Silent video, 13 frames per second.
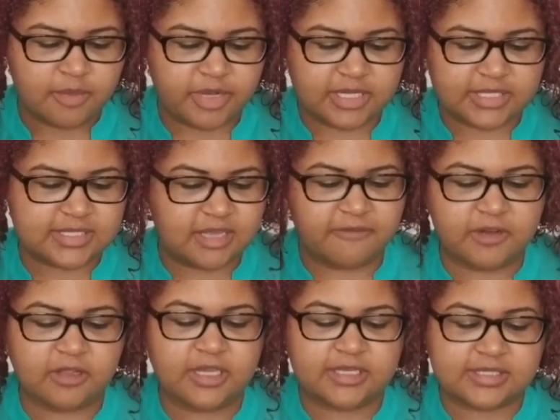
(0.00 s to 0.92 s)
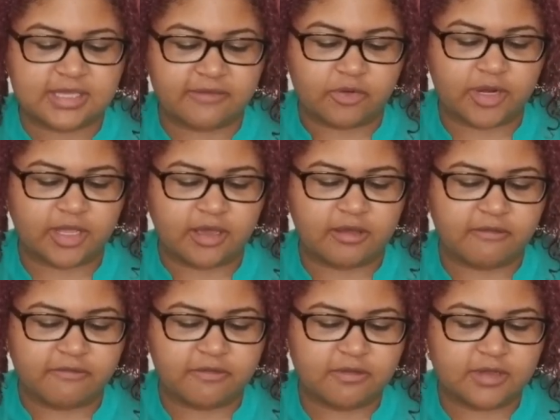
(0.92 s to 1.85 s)
But it's definitely a severing of,
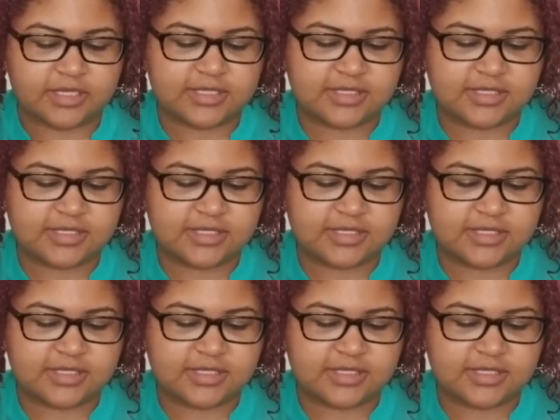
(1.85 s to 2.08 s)
a